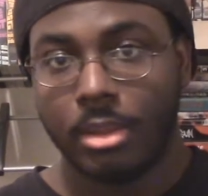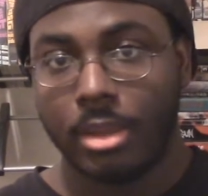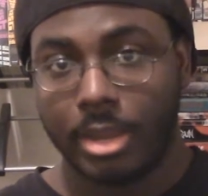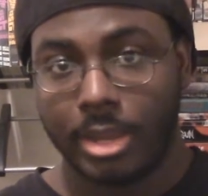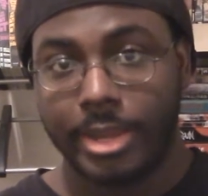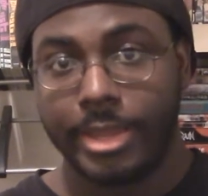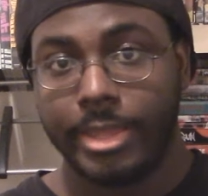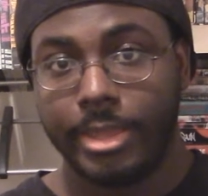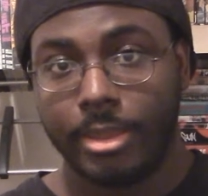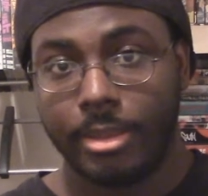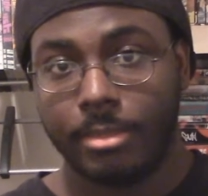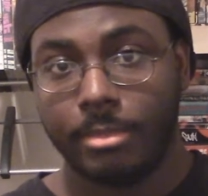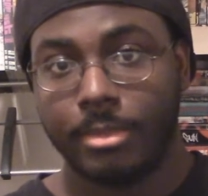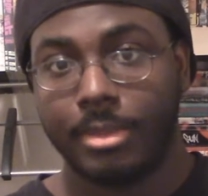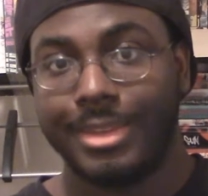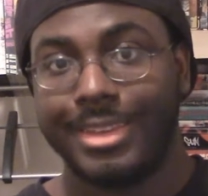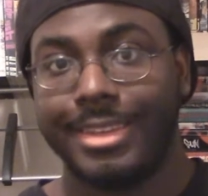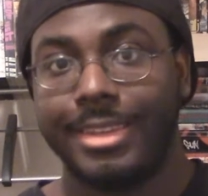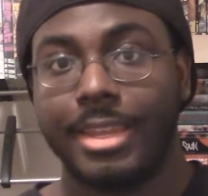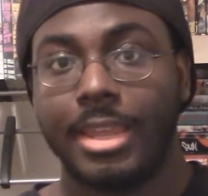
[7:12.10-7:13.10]
I am.
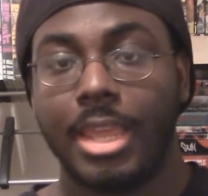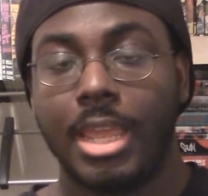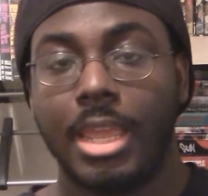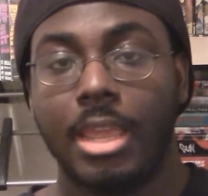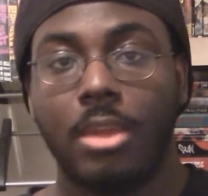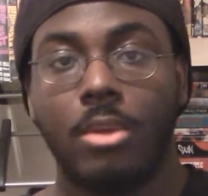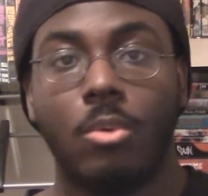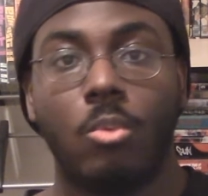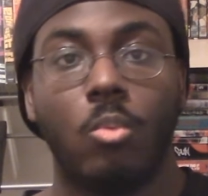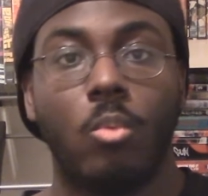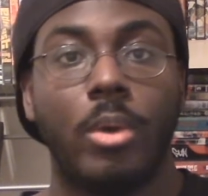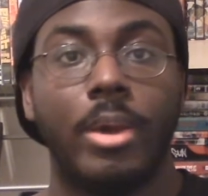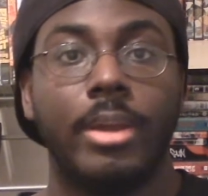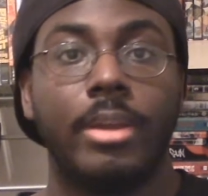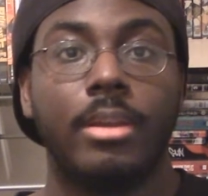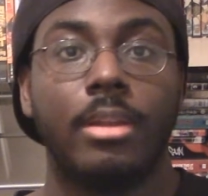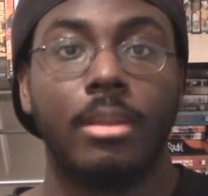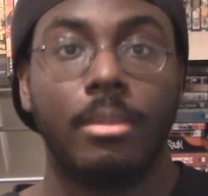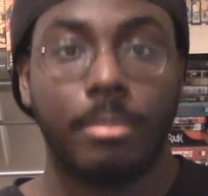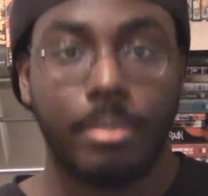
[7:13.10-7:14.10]
Day 1
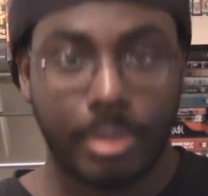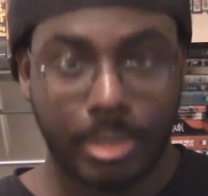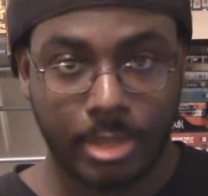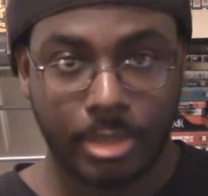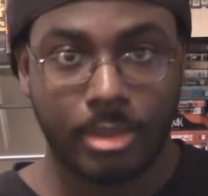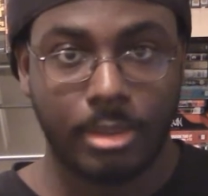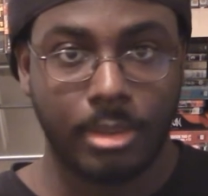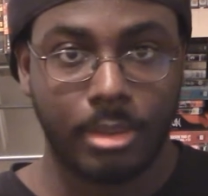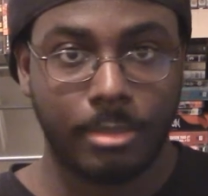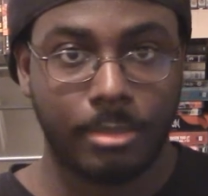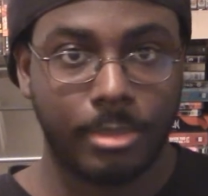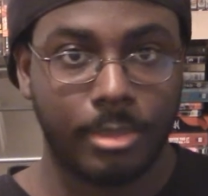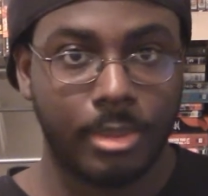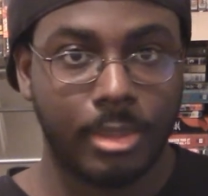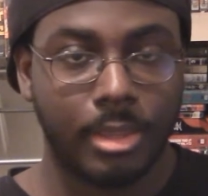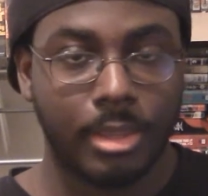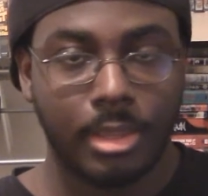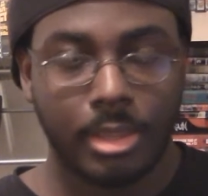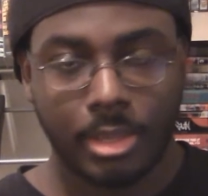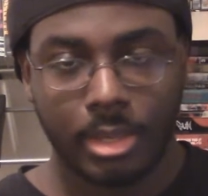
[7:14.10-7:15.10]
pickup.
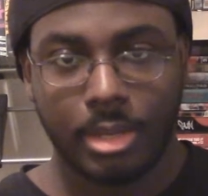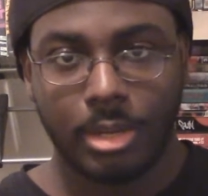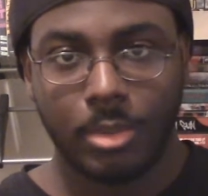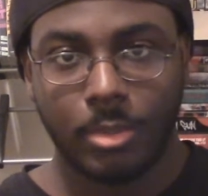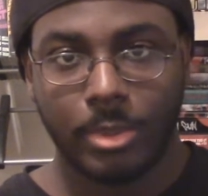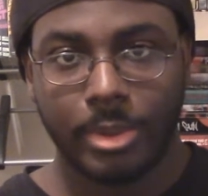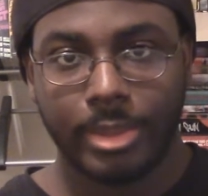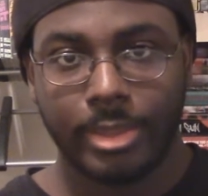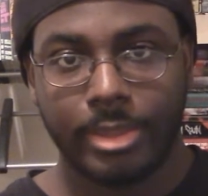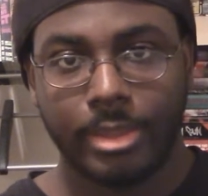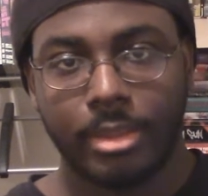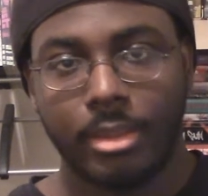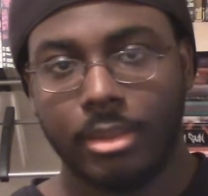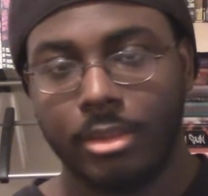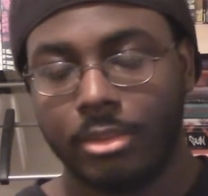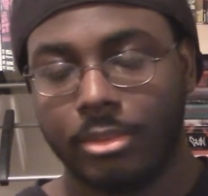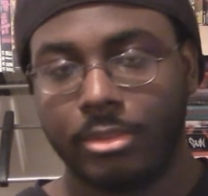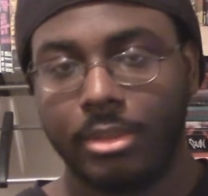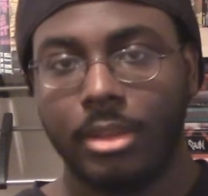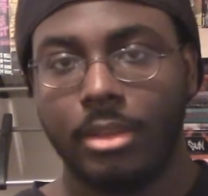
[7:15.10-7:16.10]
Anyway,
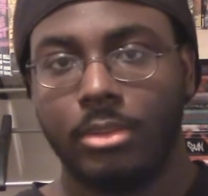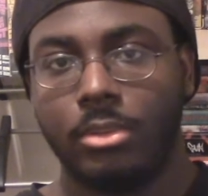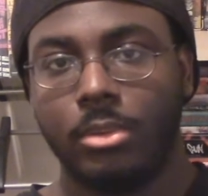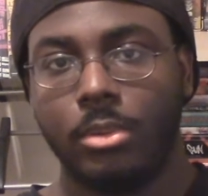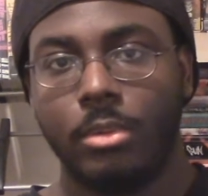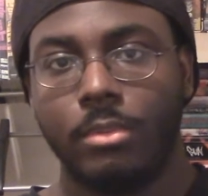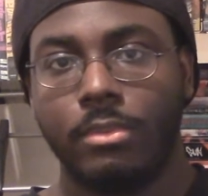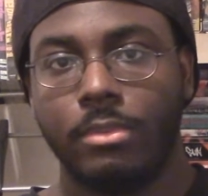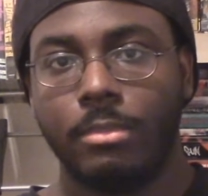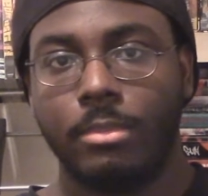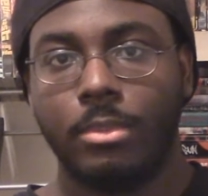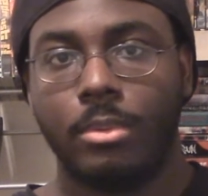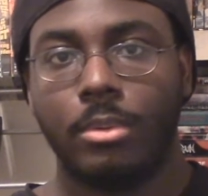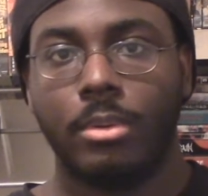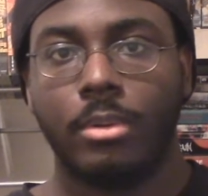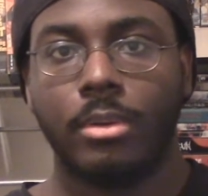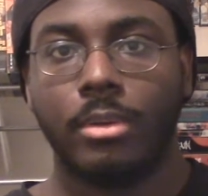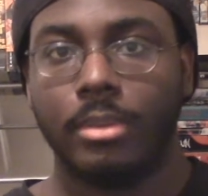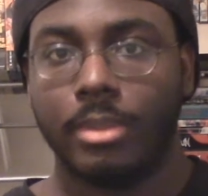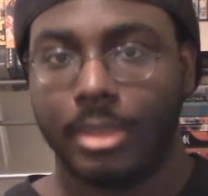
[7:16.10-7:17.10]
stay tuned for
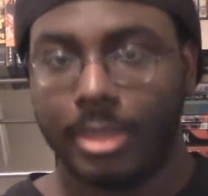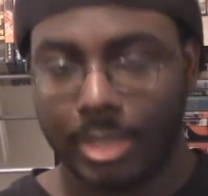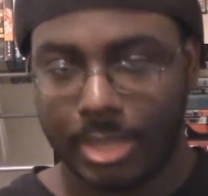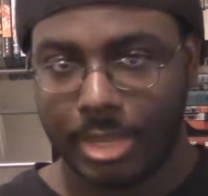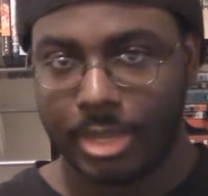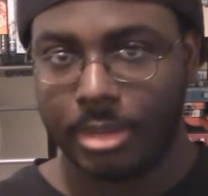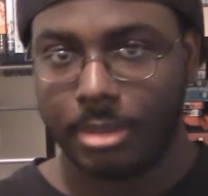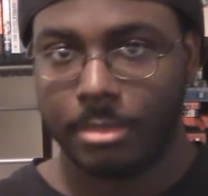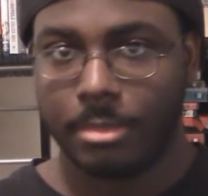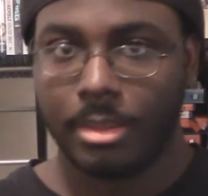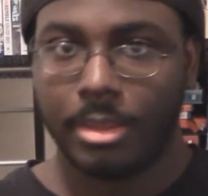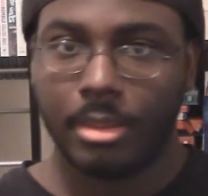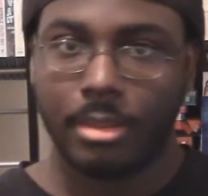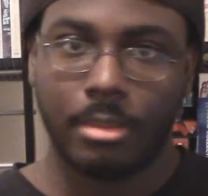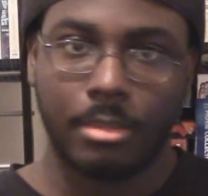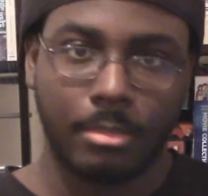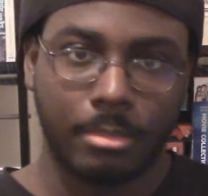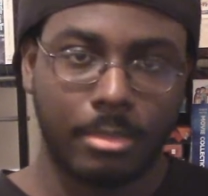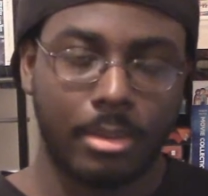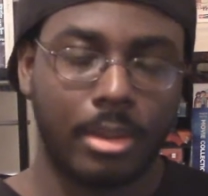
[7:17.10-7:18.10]
more anime,
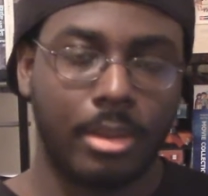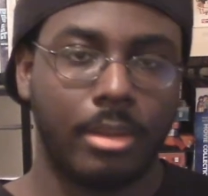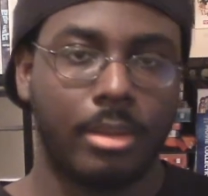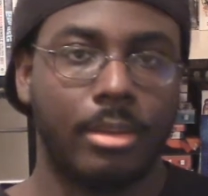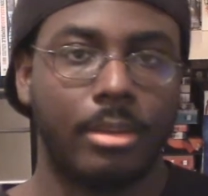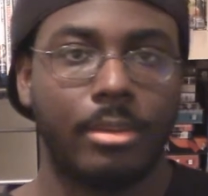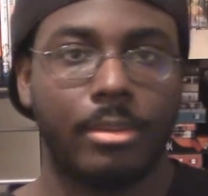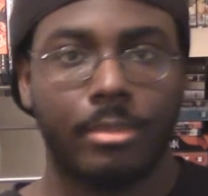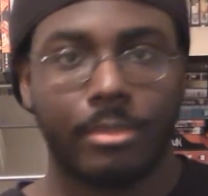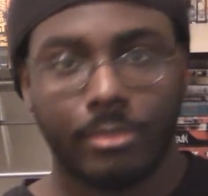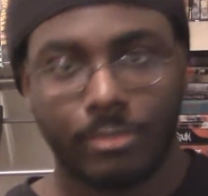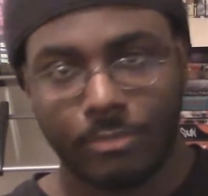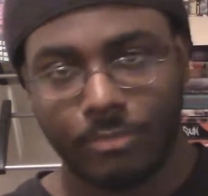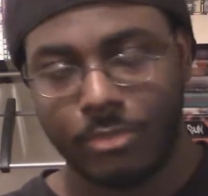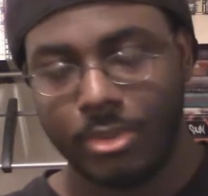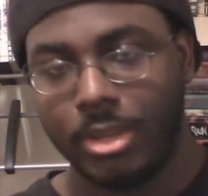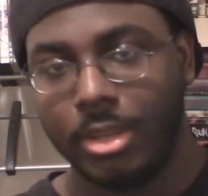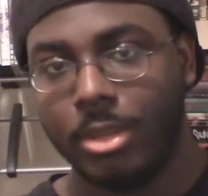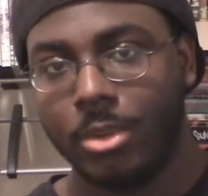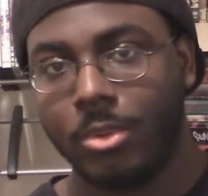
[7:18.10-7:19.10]
manga,
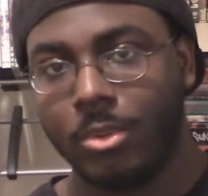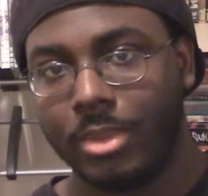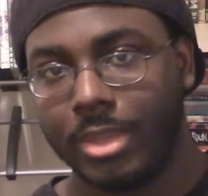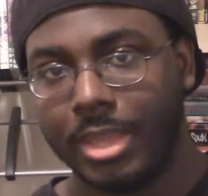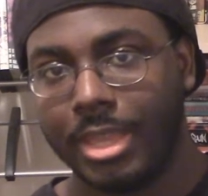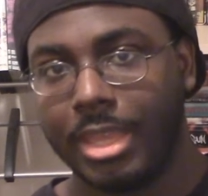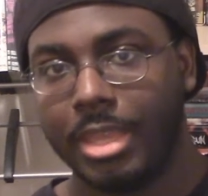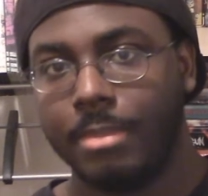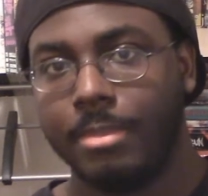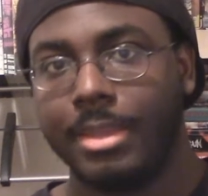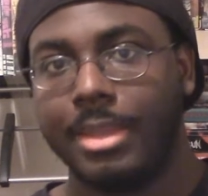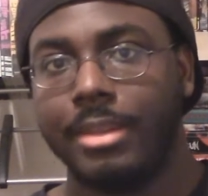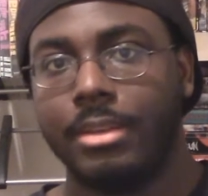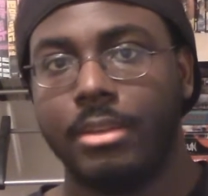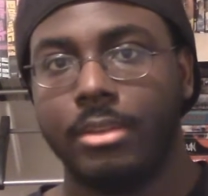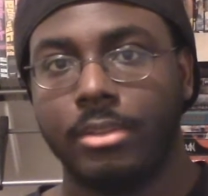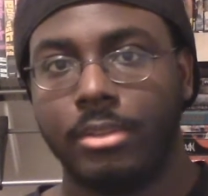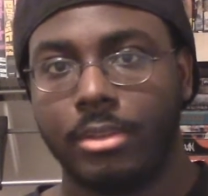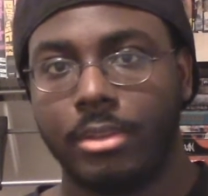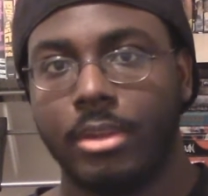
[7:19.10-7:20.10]
video game, and
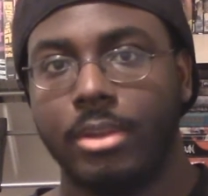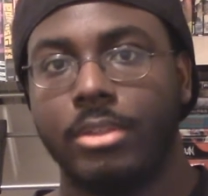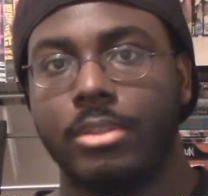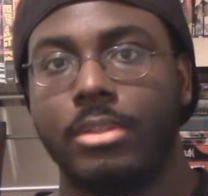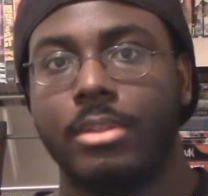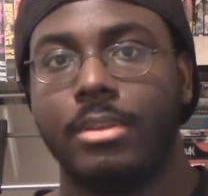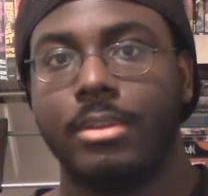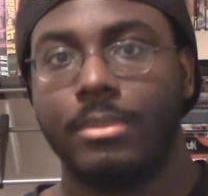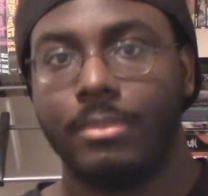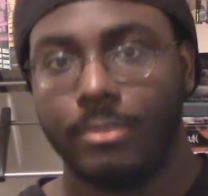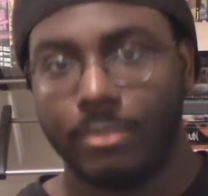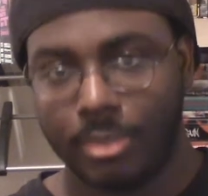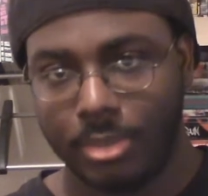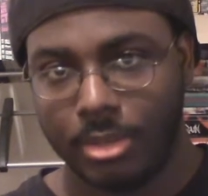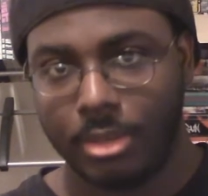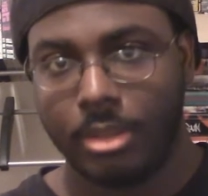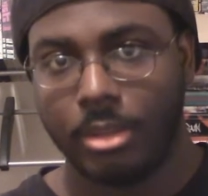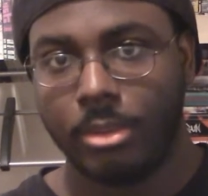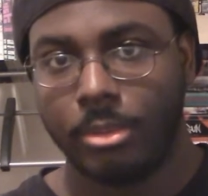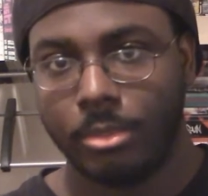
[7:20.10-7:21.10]
discussion
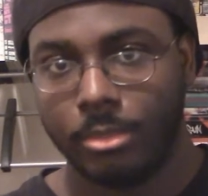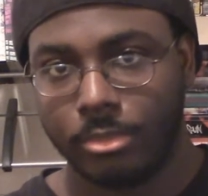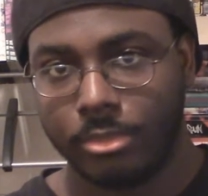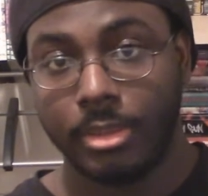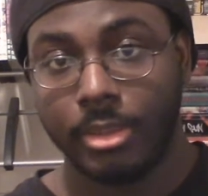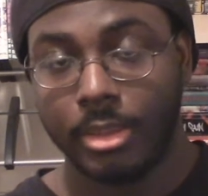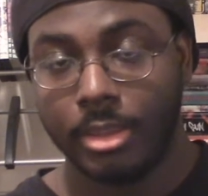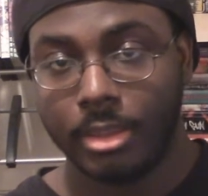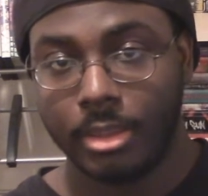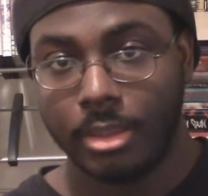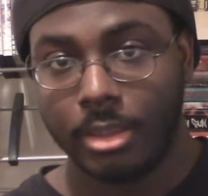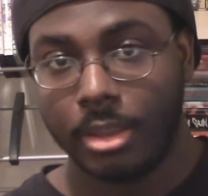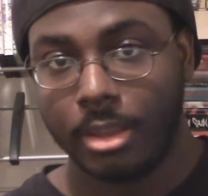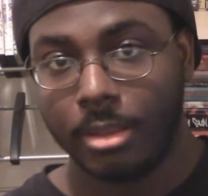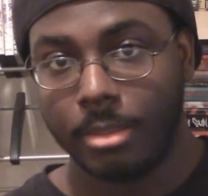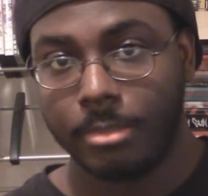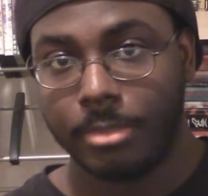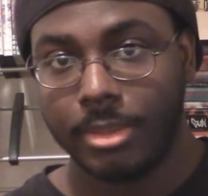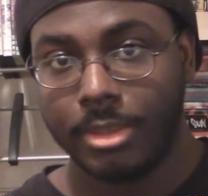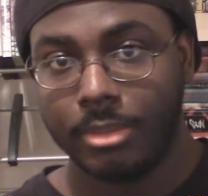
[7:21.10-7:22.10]
videos.
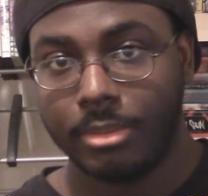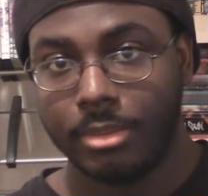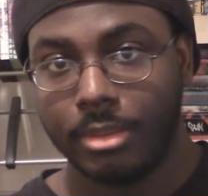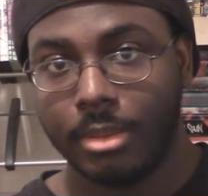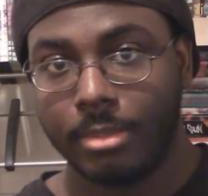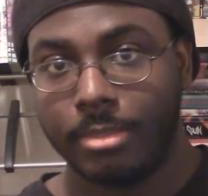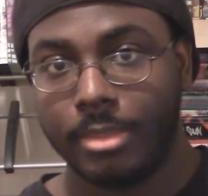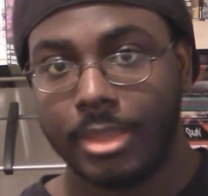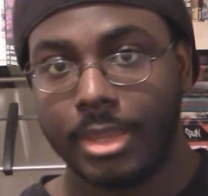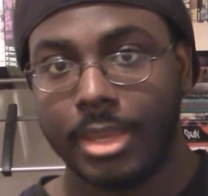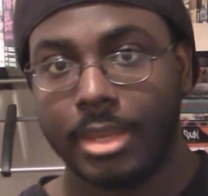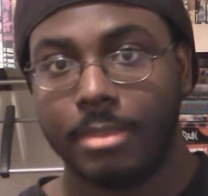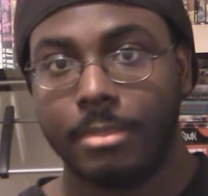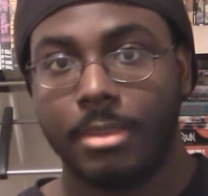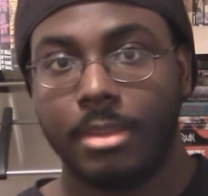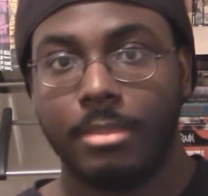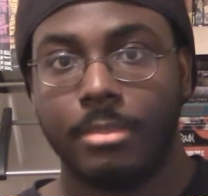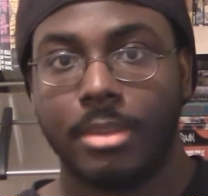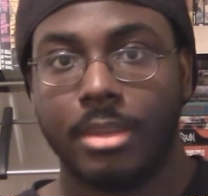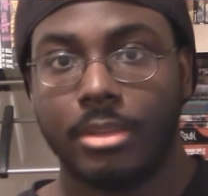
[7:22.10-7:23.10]
I'm B-Dub the
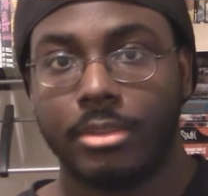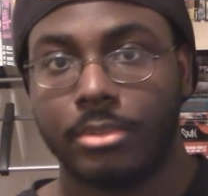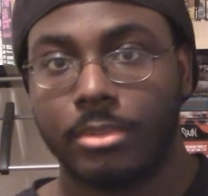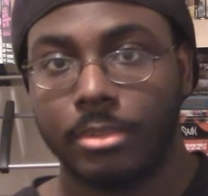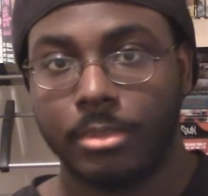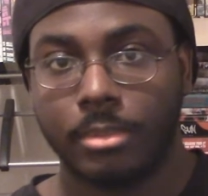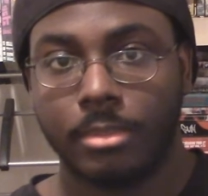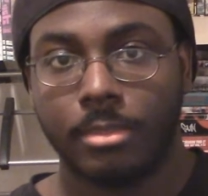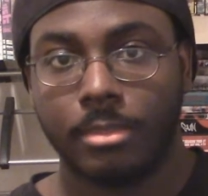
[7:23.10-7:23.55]
Anime Master.